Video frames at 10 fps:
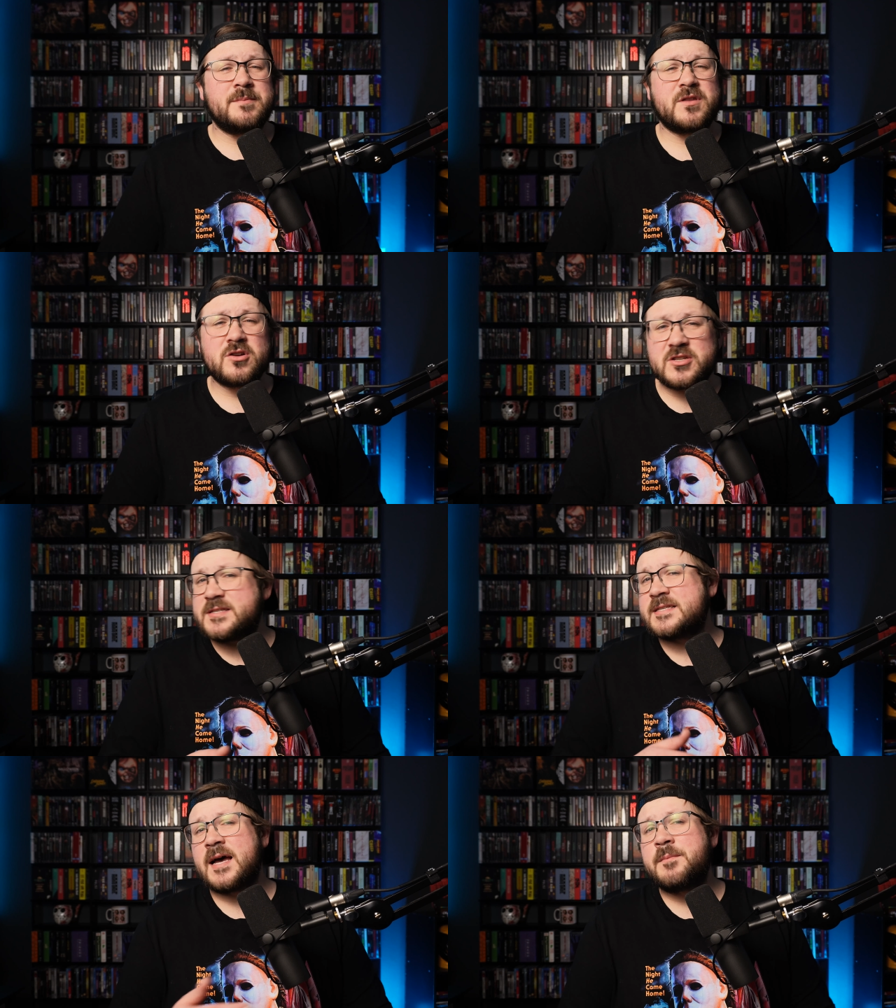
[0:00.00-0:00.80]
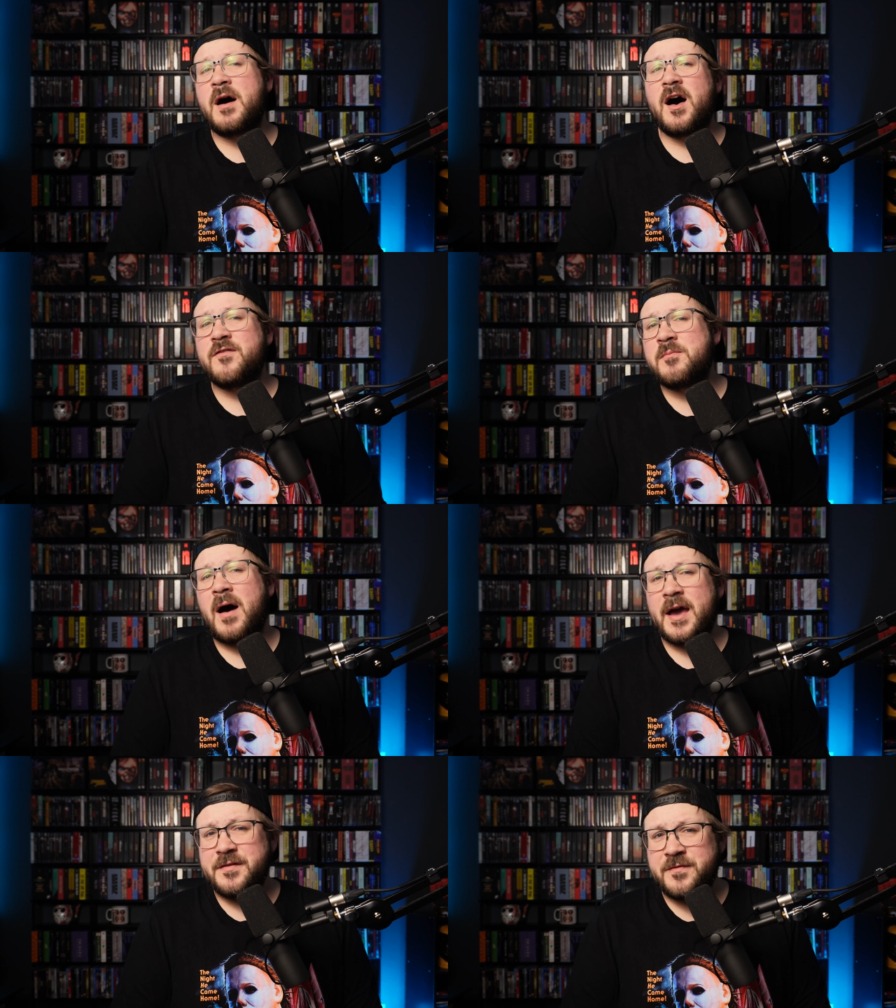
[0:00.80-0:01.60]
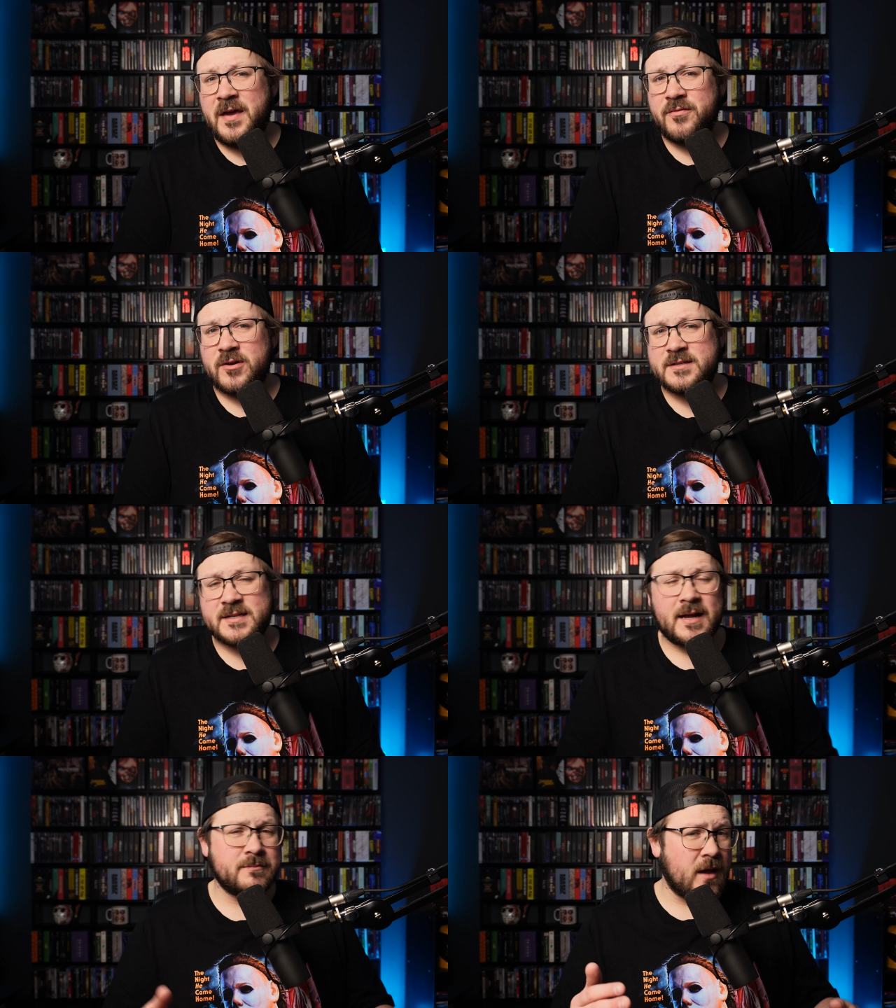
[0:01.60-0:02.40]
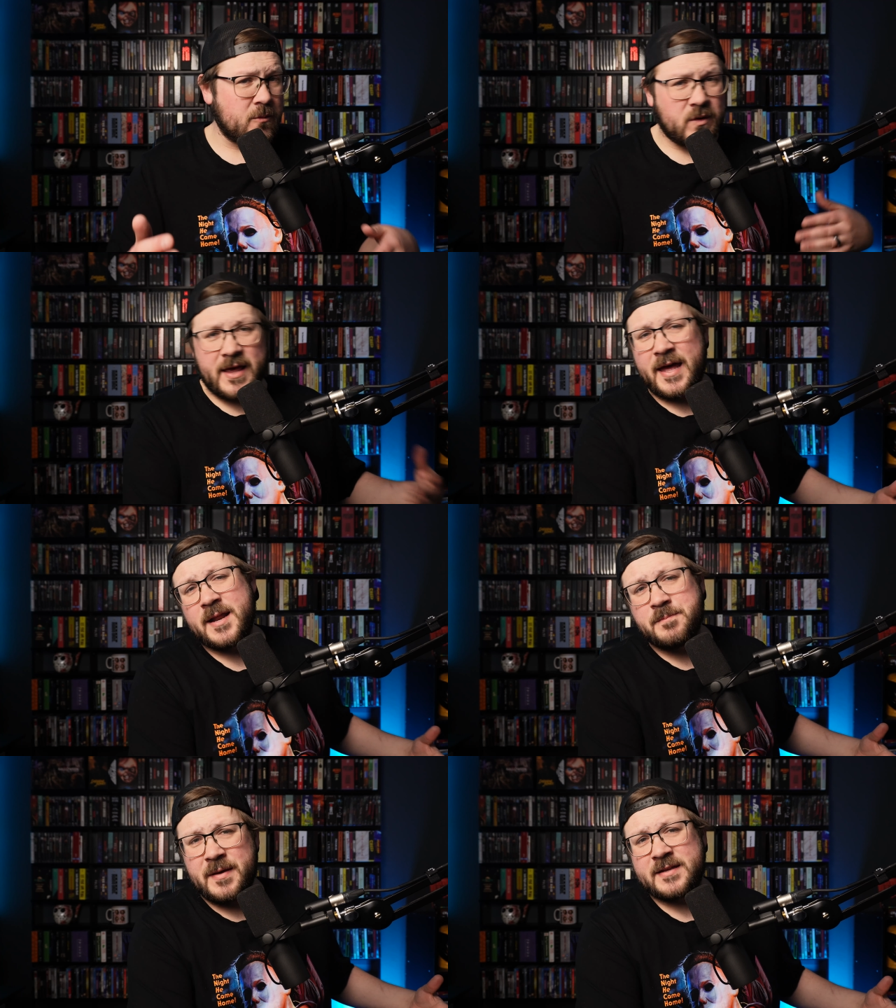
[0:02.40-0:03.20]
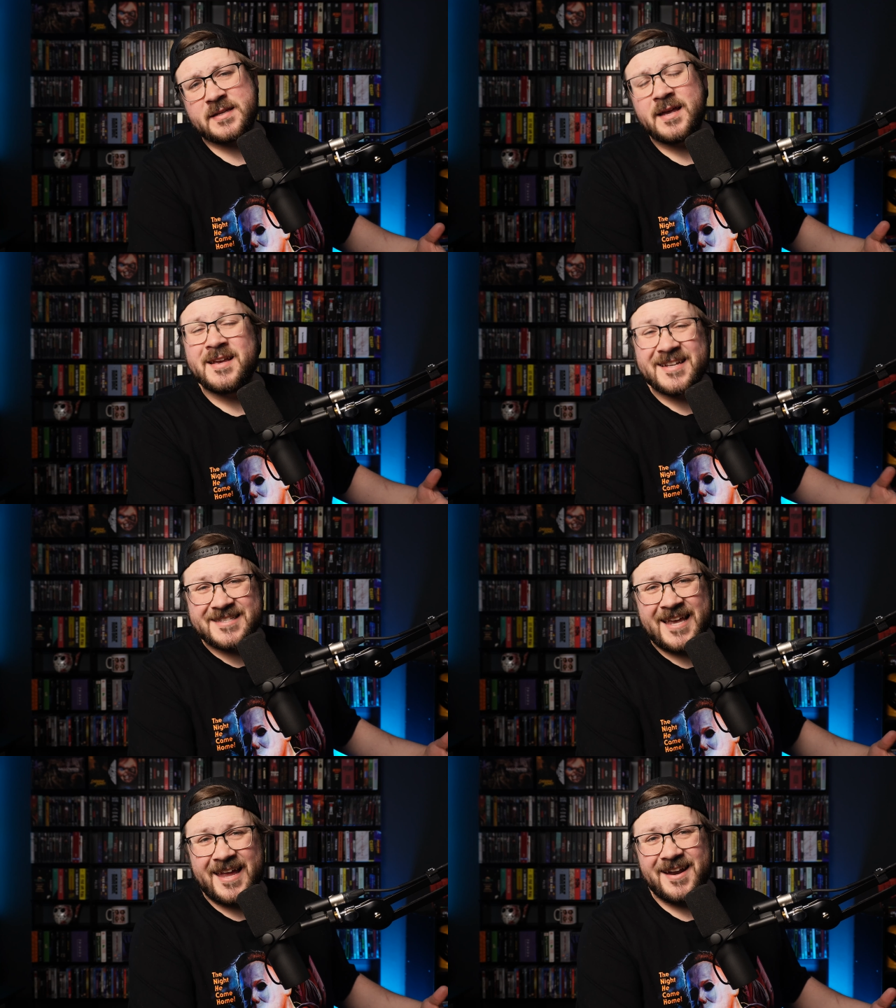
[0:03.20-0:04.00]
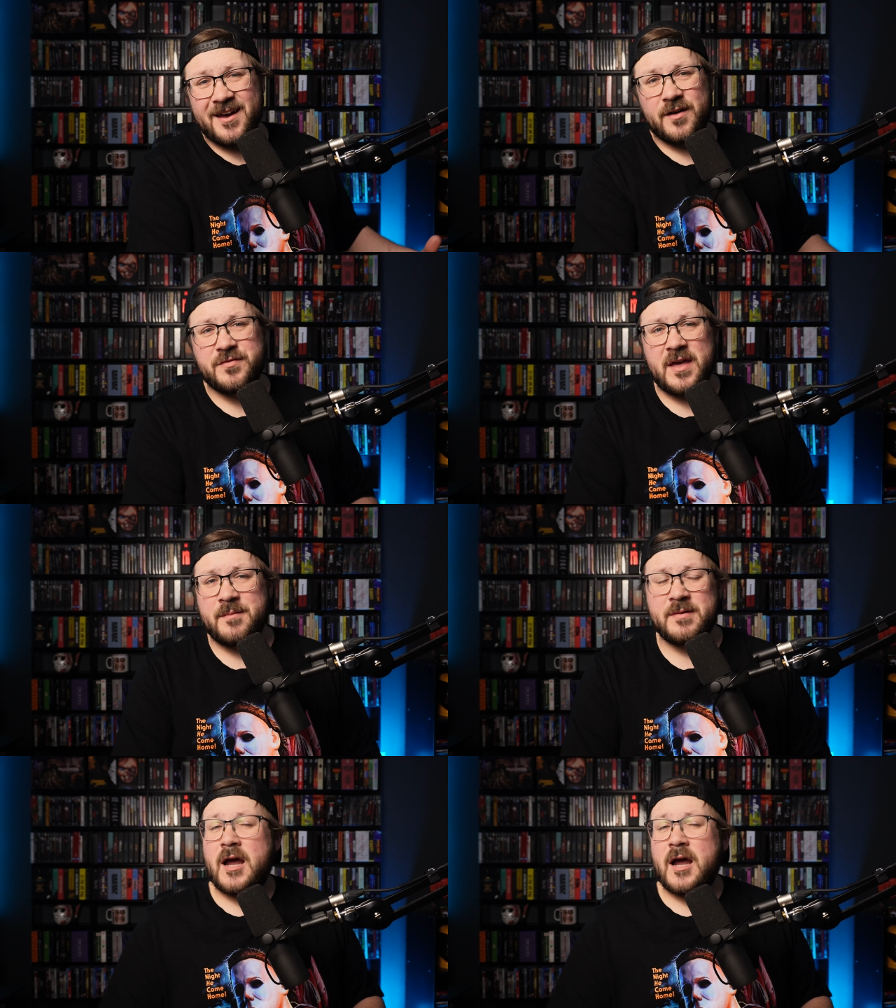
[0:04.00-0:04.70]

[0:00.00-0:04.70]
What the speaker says: They're just some of my favorites, and I went ahead and picked 10 of them.